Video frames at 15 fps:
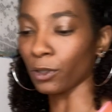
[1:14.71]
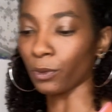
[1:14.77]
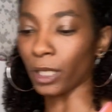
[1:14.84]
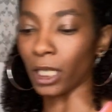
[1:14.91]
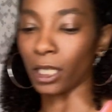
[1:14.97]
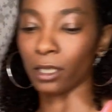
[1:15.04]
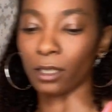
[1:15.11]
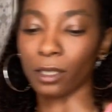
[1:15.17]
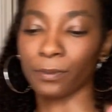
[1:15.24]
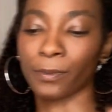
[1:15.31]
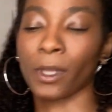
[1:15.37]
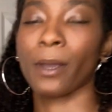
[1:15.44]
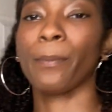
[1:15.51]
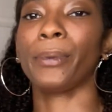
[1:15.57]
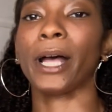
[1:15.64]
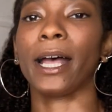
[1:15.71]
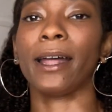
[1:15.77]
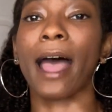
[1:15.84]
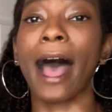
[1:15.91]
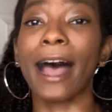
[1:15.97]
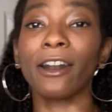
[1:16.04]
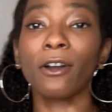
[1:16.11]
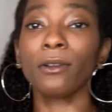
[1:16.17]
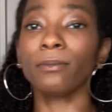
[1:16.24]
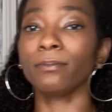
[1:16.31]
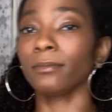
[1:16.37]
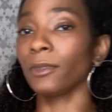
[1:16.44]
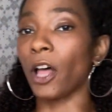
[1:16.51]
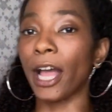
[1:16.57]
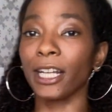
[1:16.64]
green. But I don't
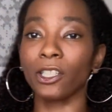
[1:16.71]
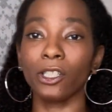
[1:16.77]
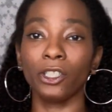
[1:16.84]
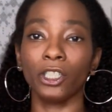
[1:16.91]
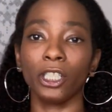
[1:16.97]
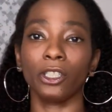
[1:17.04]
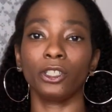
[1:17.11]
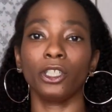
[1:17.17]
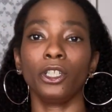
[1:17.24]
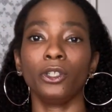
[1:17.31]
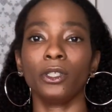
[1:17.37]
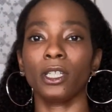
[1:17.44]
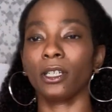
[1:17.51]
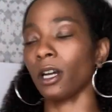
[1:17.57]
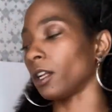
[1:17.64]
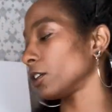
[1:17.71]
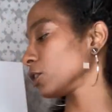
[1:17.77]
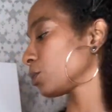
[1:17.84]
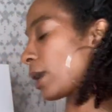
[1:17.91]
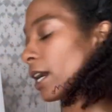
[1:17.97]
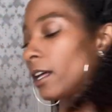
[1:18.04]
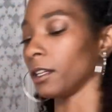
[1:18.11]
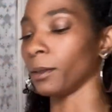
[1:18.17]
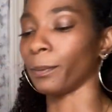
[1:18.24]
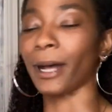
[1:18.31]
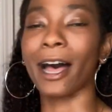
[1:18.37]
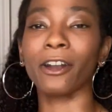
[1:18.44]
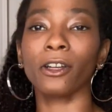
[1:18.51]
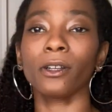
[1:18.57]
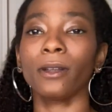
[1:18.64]
like to just use the colors right out of the
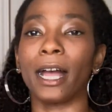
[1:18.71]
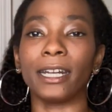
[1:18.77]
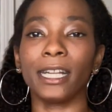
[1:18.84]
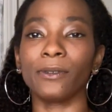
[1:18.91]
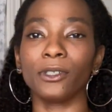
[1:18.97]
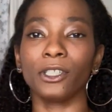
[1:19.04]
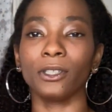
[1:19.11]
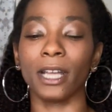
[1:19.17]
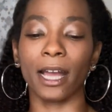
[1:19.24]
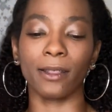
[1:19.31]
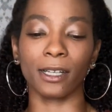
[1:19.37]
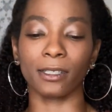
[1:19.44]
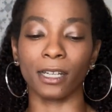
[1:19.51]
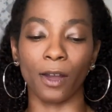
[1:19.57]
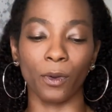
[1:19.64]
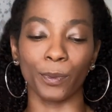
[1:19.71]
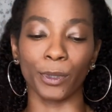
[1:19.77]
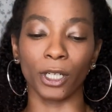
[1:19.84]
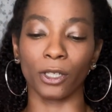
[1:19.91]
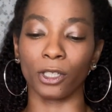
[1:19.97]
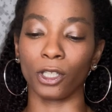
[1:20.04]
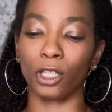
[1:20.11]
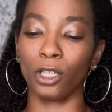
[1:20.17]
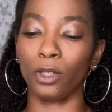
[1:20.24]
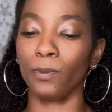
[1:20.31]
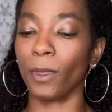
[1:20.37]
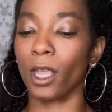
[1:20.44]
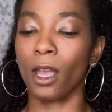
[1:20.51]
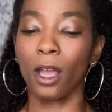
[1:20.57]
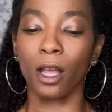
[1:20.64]
bottle. I never do that. That's not what we're gonna
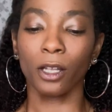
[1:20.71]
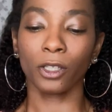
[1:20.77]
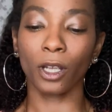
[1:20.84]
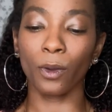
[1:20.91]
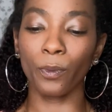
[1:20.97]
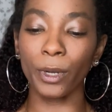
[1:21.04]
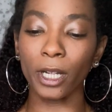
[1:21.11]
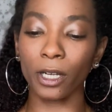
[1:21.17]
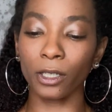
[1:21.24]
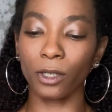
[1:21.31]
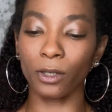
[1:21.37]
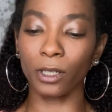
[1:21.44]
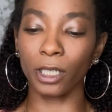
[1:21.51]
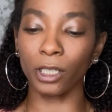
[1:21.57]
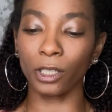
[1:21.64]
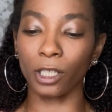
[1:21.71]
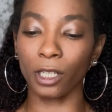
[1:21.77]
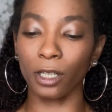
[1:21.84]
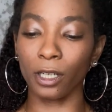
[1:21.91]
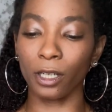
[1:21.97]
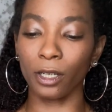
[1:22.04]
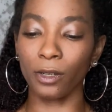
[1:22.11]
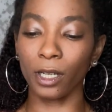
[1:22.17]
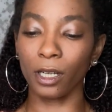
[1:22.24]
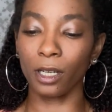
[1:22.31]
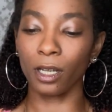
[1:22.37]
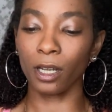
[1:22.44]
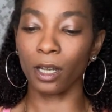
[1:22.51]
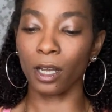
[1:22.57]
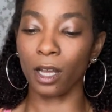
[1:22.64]
do. So we are going to
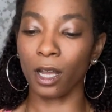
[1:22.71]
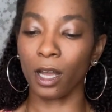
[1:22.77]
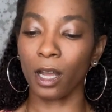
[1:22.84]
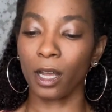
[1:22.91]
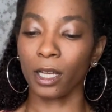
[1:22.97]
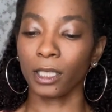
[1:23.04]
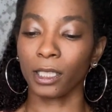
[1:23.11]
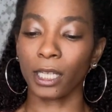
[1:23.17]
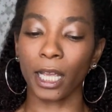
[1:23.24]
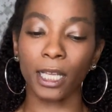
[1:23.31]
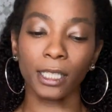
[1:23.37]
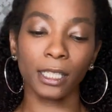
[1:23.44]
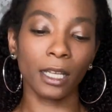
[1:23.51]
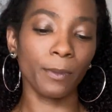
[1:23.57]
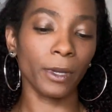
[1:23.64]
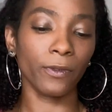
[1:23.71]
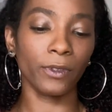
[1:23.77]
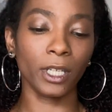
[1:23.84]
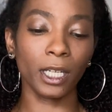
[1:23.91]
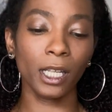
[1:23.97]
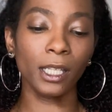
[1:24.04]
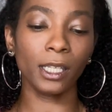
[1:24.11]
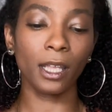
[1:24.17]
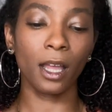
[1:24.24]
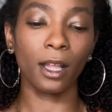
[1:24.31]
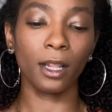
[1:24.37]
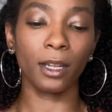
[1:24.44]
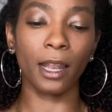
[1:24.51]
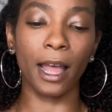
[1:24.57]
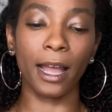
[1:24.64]
take some of this
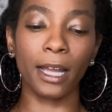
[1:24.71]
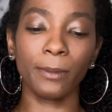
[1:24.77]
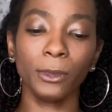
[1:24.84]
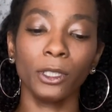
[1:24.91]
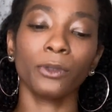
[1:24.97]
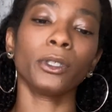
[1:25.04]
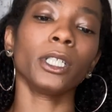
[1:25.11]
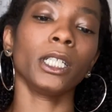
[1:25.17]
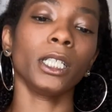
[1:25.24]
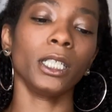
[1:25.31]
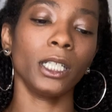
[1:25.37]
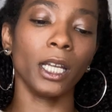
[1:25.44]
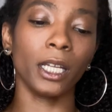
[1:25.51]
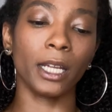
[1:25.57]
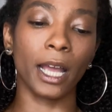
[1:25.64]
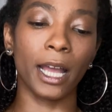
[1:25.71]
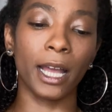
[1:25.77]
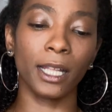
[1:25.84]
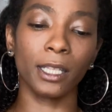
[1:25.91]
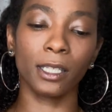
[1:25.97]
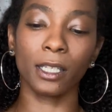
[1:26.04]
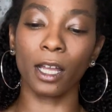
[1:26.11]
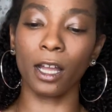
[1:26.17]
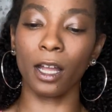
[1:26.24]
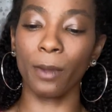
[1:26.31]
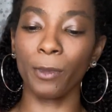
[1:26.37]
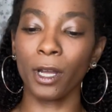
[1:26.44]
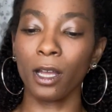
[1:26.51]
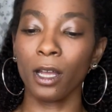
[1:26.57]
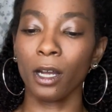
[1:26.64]
lime green and add
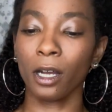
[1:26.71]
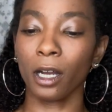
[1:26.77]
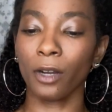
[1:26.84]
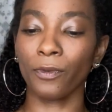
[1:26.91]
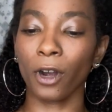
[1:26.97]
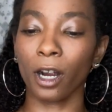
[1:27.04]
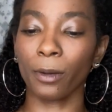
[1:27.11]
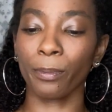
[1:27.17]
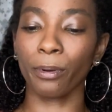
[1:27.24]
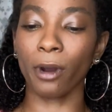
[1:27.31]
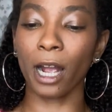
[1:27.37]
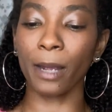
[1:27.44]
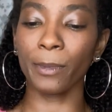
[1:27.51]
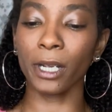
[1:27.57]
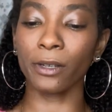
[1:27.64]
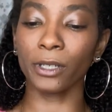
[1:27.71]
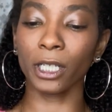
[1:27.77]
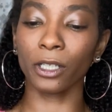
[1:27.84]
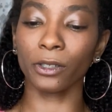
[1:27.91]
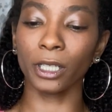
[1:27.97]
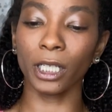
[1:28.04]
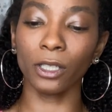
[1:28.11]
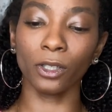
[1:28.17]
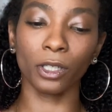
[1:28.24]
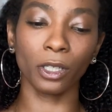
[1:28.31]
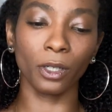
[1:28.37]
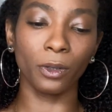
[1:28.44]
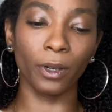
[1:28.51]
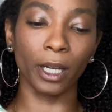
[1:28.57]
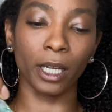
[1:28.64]
some of our primary green
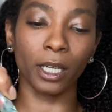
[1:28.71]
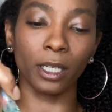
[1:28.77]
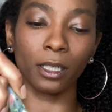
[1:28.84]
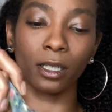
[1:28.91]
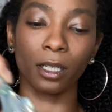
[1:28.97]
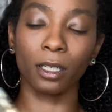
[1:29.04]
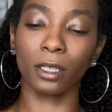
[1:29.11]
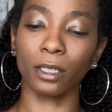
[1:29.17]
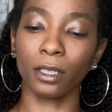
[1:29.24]
to it.